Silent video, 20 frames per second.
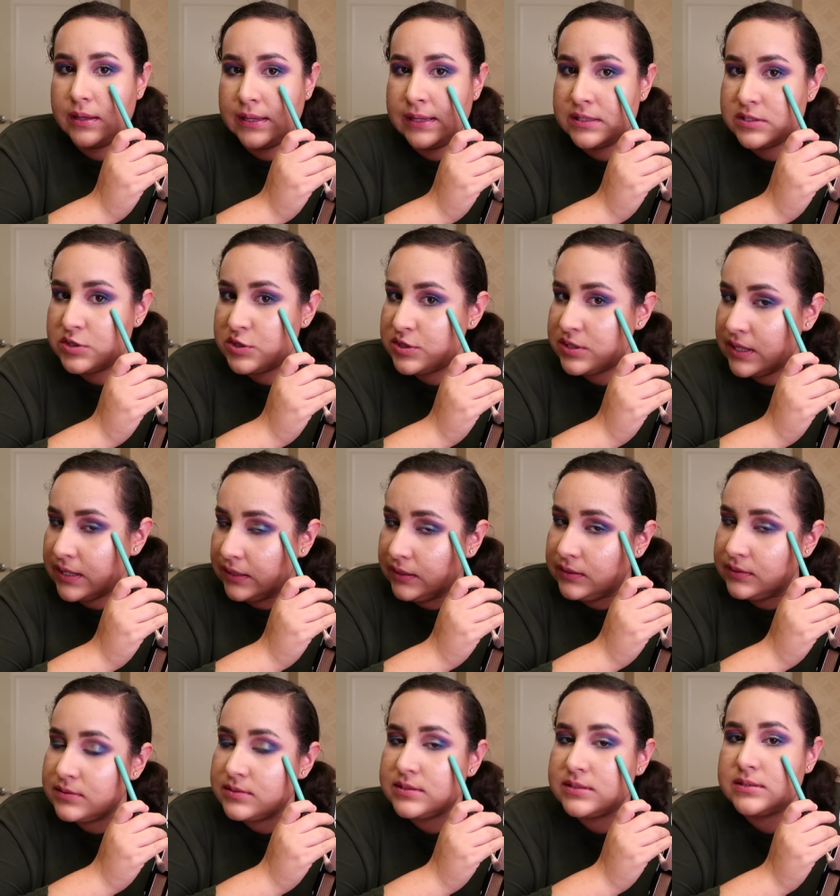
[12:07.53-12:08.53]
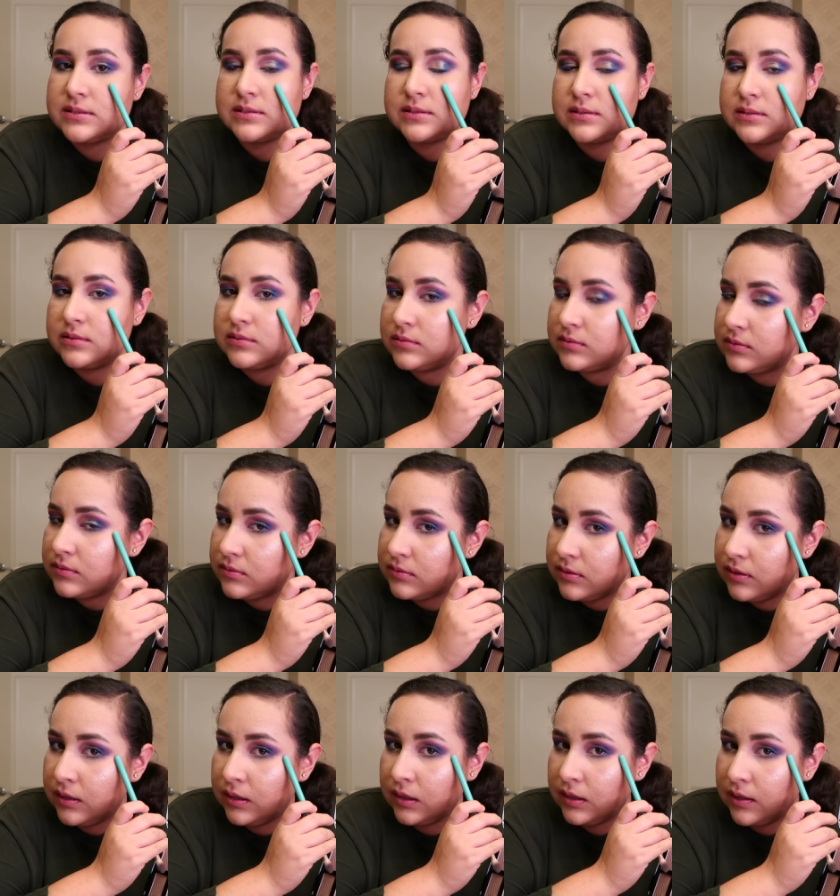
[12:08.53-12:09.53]
it shines
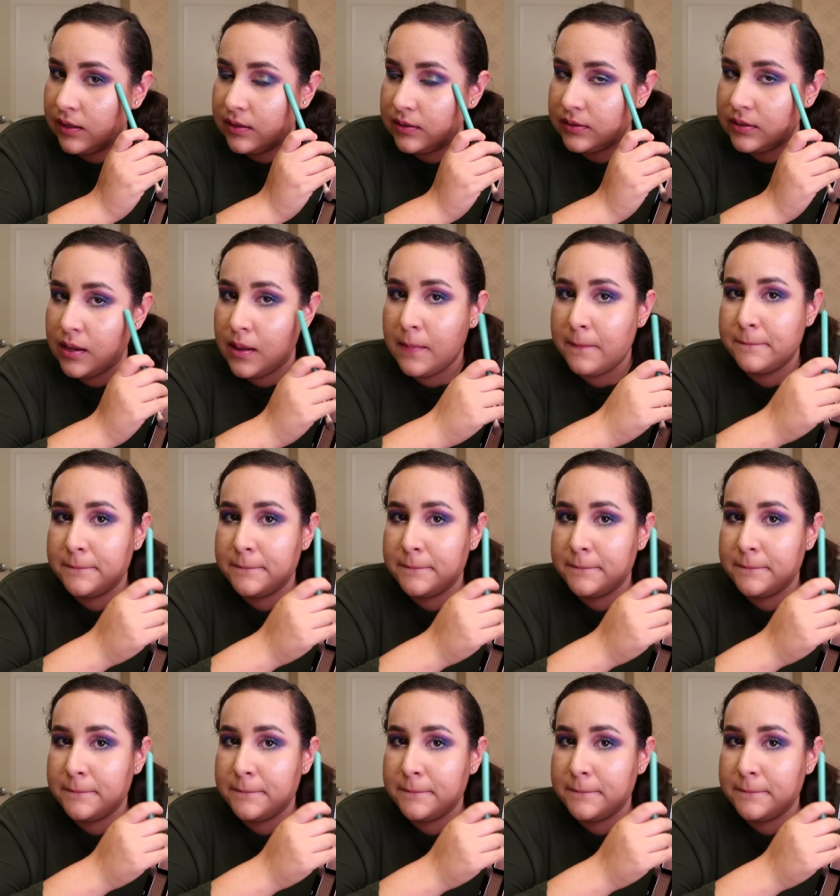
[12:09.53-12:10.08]
a lot,